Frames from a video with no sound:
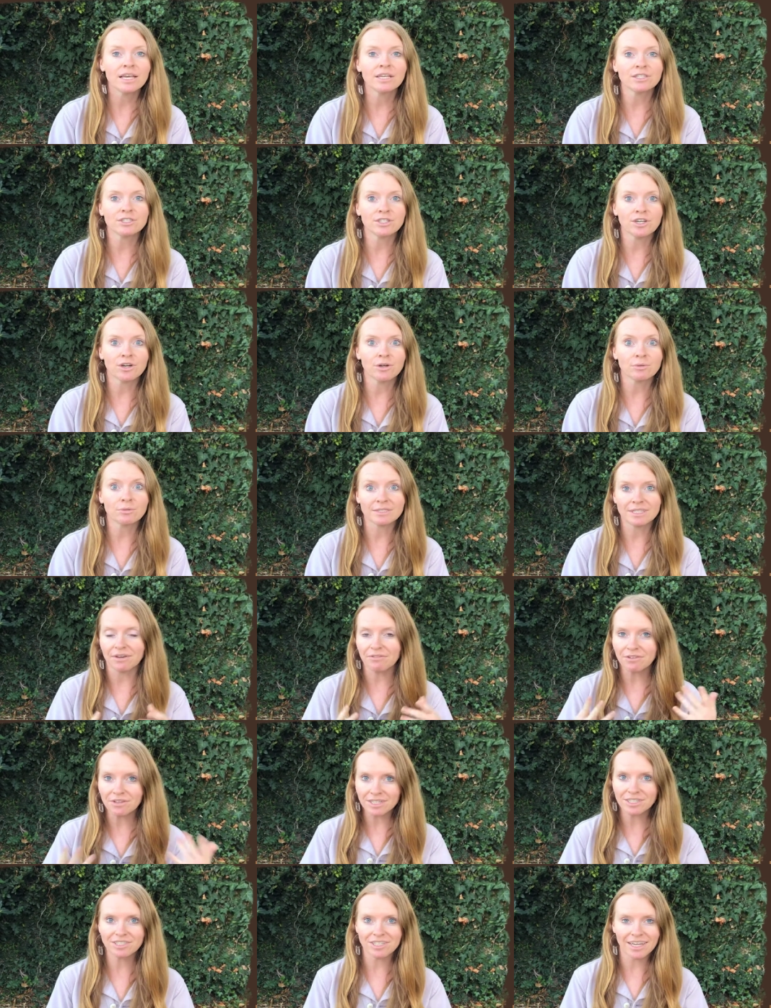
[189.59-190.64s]
So
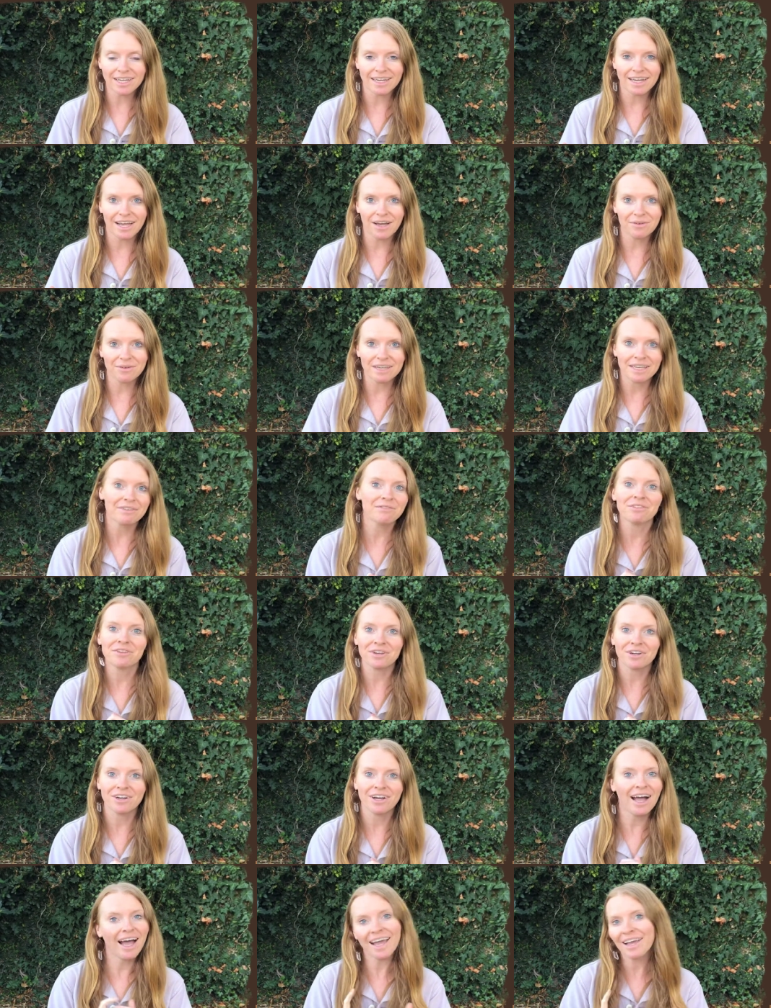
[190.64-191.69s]
definitely check it out if
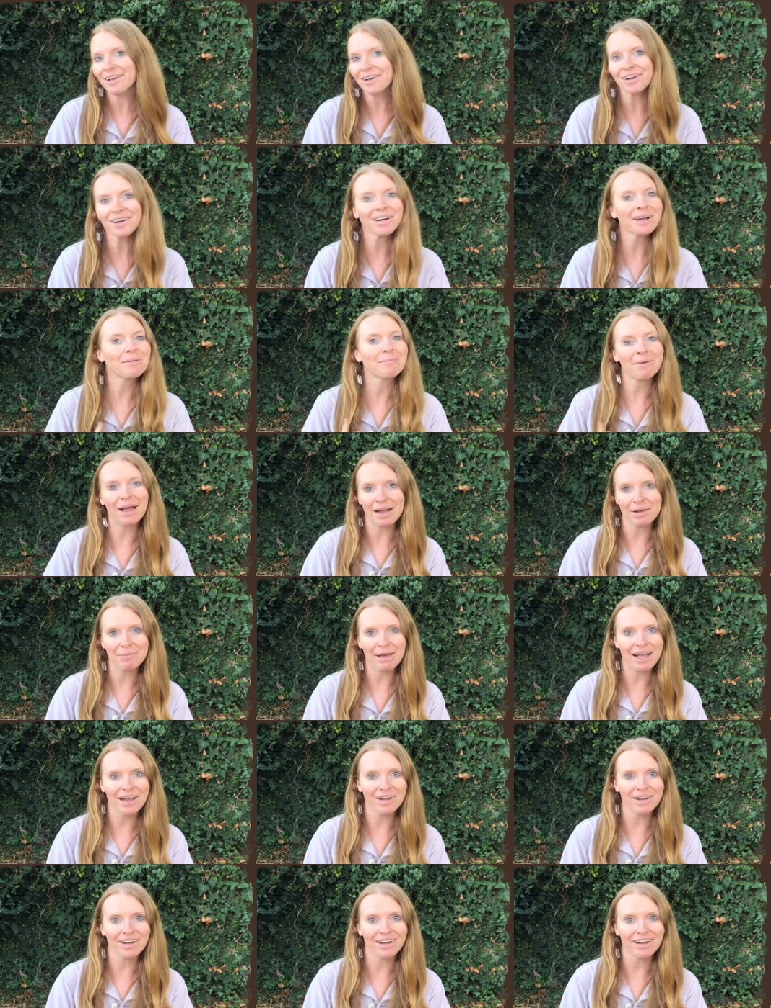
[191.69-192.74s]
you're a hiker, a
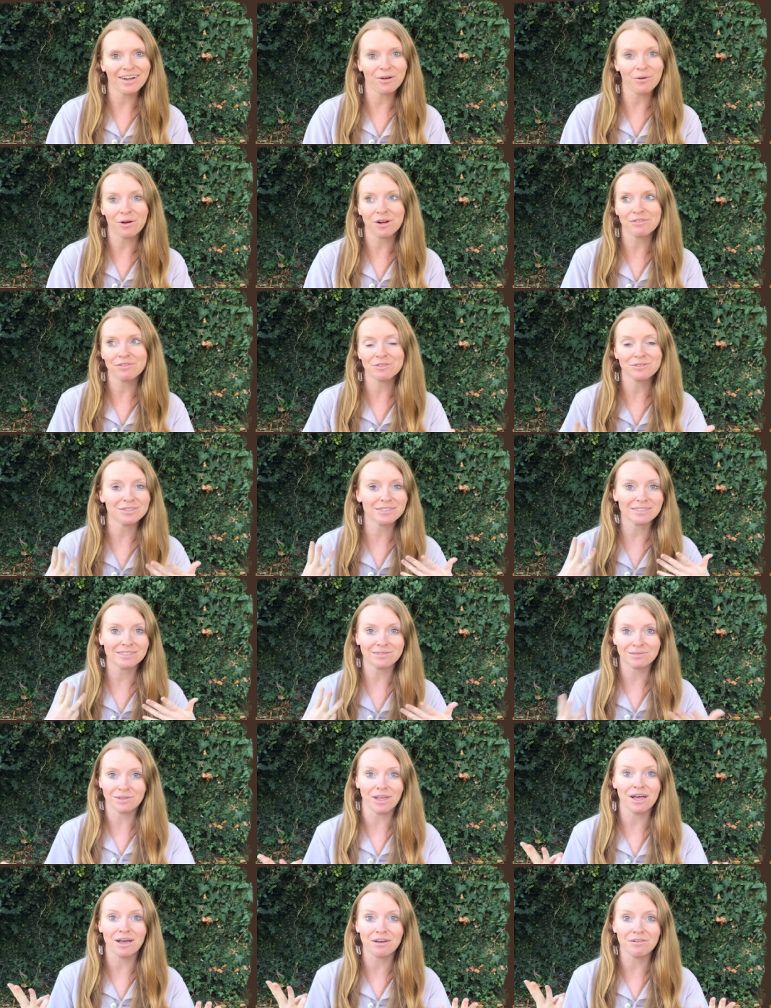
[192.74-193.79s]
backpacker, or if you just
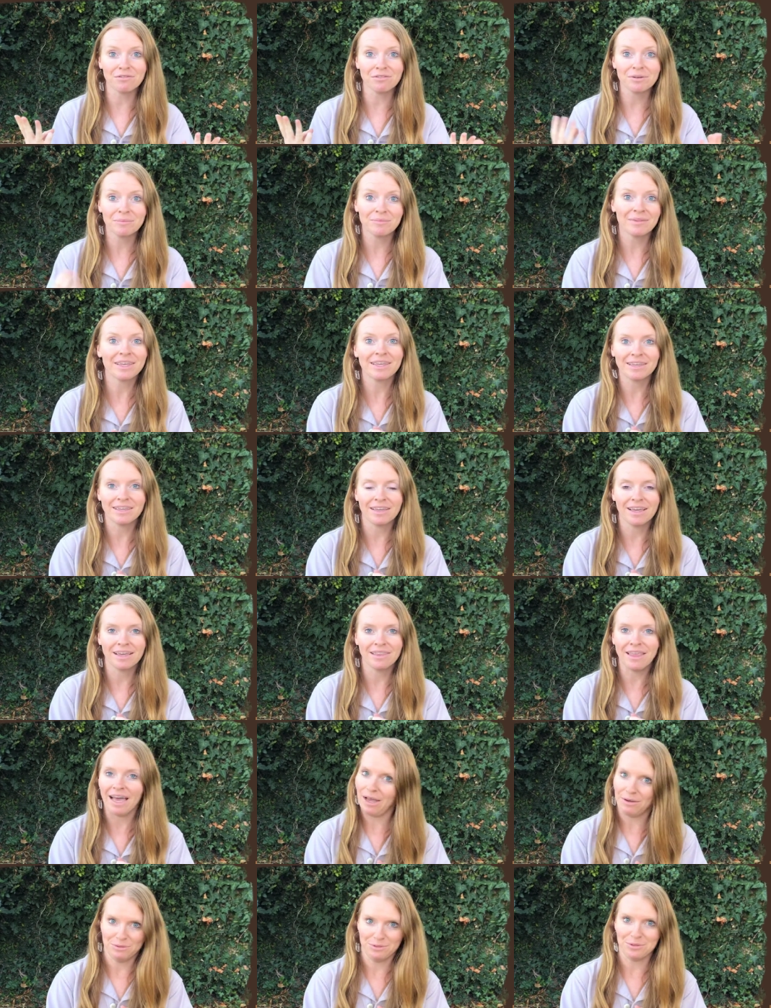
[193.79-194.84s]
love
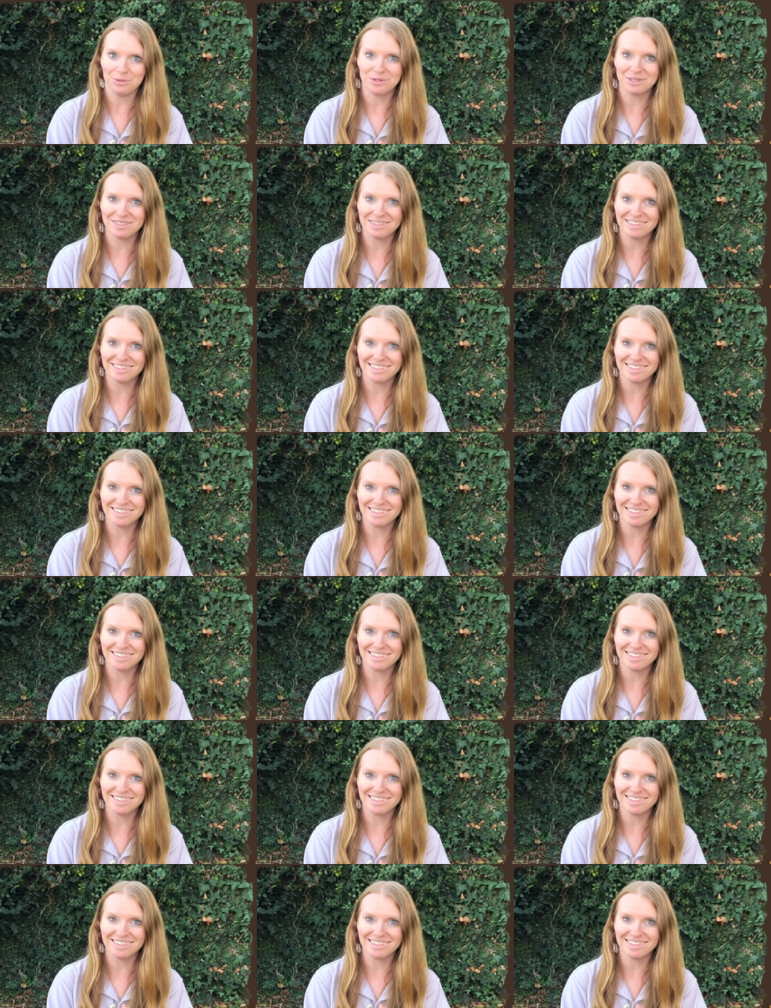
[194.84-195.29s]
the outdoors.